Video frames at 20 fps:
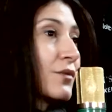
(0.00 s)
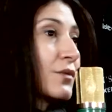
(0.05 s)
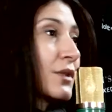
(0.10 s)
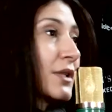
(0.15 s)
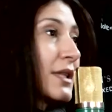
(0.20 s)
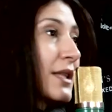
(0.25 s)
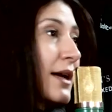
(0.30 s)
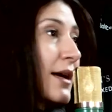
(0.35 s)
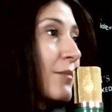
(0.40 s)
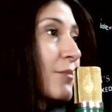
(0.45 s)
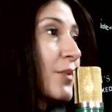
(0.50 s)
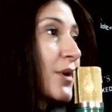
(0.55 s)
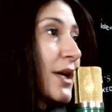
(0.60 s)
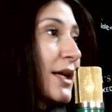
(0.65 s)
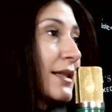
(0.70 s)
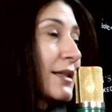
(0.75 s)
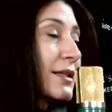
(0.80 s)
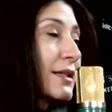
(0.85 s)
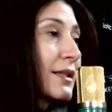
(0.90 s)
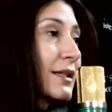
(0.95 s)
only that, but
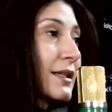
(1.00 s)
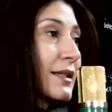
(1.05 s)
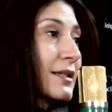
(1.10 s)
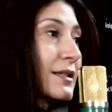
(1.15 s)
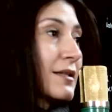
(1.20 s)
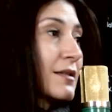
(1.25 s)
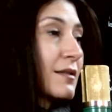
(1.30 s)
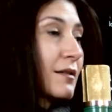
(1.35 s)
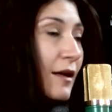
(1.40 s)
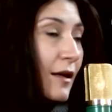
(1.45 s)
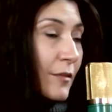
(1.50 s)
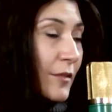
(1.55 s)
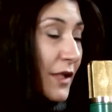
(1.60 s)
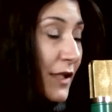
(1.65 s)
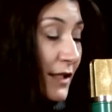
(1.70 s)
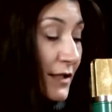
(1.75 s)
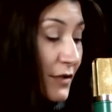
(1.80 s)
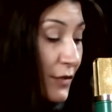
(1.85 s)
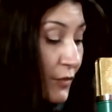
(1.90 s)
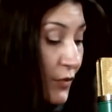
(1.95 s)
I think that's
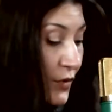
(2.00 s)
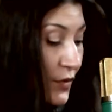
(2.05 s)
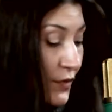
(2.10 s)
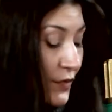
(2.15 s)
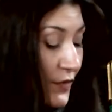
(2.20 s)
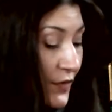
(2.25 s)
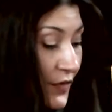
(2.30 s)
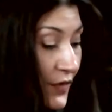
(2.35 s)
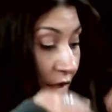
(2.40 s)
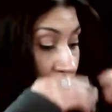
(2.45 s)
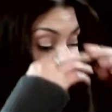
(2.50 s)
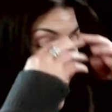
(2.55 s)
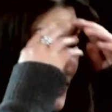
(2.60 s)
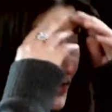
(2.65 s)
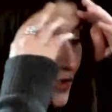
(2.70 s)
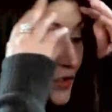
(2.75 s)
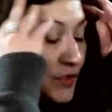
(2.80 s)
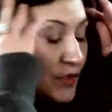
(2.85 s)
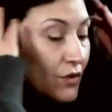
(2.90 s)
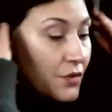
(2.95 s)
a beautiful thing what
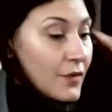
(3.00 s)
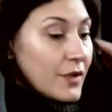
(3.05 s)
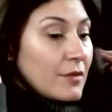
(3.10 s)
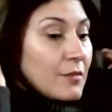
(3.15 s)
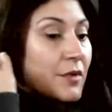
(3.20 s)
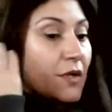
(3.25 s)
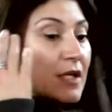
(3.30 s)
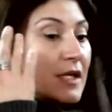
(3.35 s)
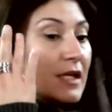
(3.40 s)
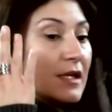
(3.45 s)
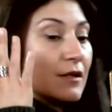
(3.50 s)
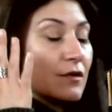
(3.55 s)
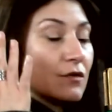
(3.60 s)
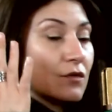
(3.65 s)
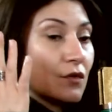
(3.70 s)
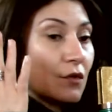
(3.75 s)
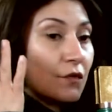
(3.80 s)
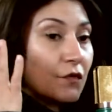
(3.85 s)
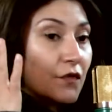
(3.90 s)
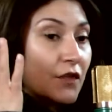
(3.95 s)
she's doing. But
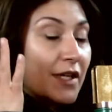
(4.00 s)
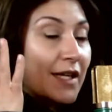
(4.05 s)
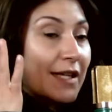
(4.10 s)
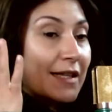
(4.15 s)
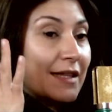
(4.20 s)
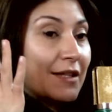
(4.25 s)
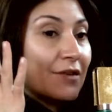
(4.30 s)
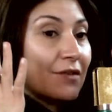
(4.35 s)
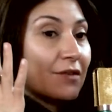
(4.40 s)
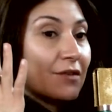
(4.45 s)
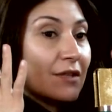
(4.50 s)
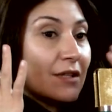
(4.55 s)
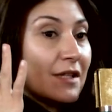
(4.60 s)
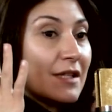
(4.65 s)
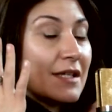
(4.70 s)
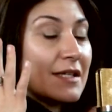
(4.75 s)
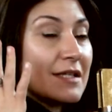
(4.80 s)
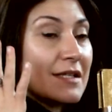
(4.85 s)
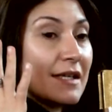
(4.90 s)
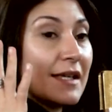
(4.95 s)
don't forget,
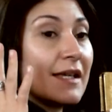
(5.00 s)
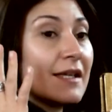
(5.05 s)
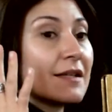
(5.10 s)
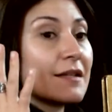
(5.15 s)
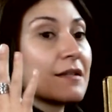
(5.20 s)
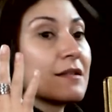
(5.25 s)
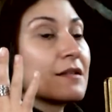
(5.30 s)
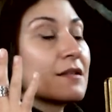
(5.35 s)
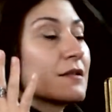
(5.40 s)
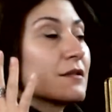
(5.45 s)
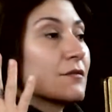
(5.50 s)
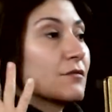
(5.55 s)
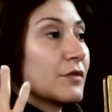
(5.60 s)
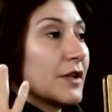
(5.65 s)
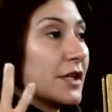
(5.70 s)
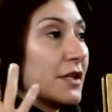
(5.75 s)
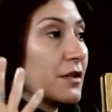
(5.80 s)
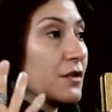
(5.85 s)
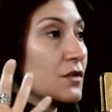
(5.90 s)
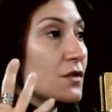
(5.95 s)
these kids,
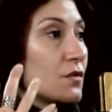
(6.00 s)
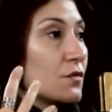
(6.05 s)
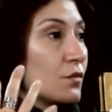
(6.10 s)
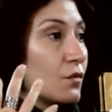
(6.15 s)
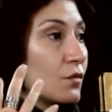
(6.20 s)
right? Because